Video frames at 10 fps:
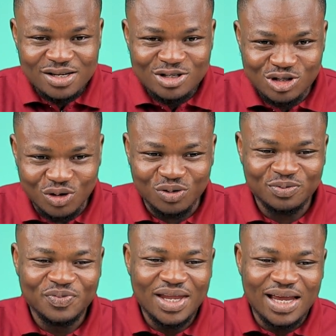
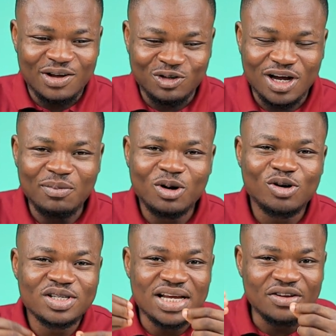So if you come
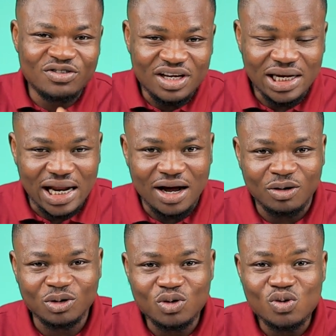across a Twi
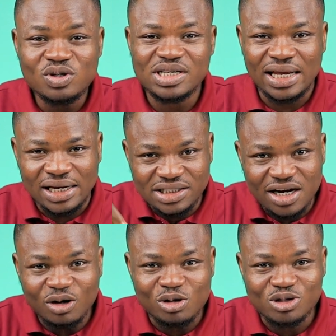noun whose
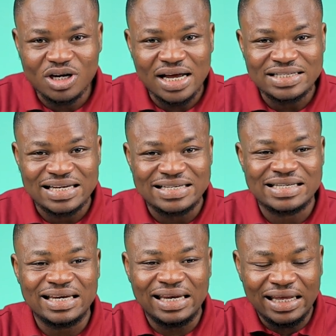initial consonant
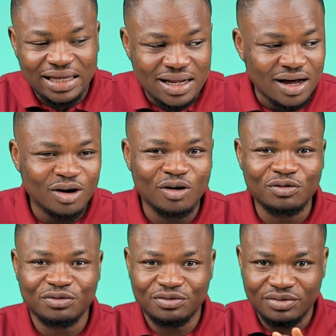is neither
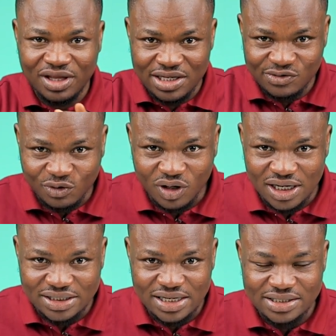of these four
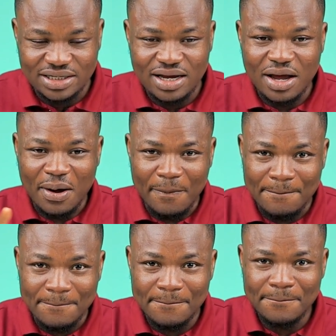letters,
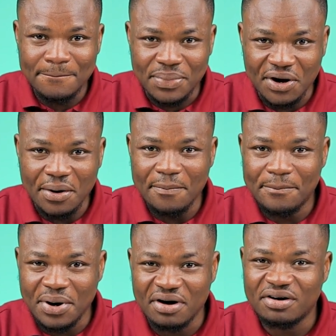b,
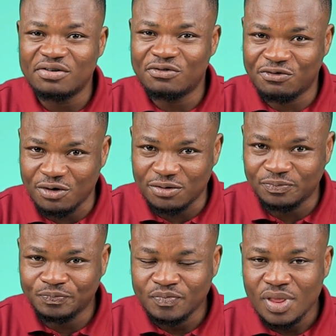p, f,
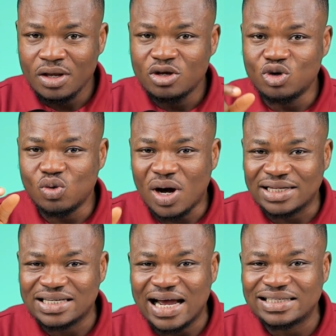you
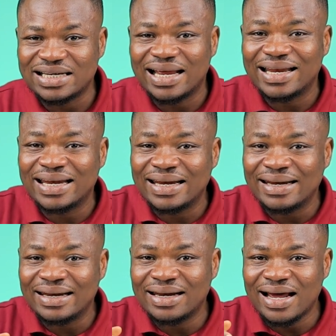attach
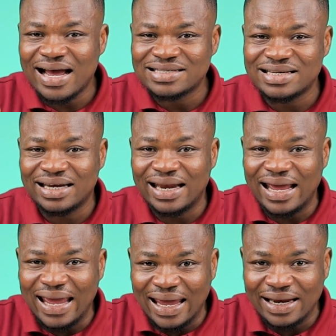as in
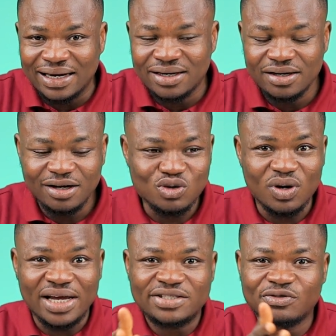n to
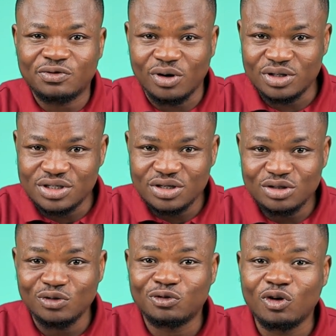its front
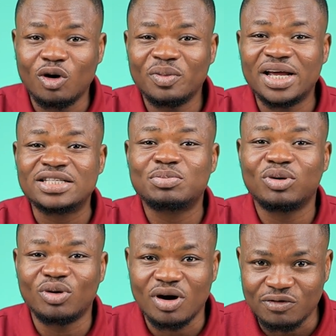to form its
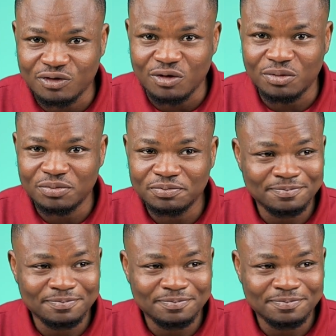plural form.